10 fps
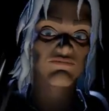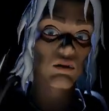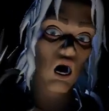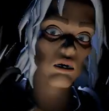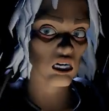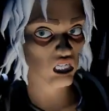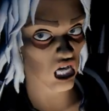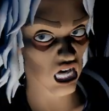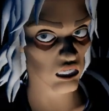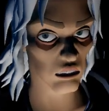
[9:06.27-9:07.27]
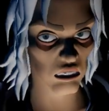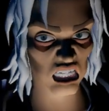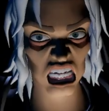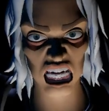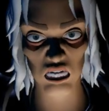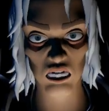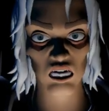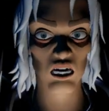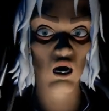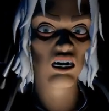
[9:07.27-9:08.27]
Bullshit, you see.
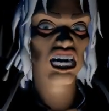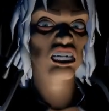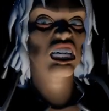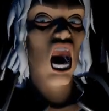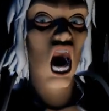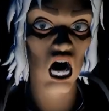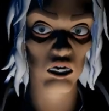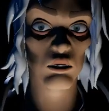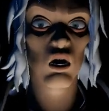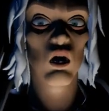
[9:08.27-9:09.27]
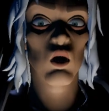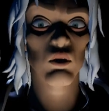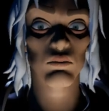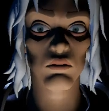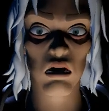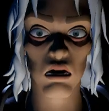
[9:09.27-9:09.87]
You're in a dark room.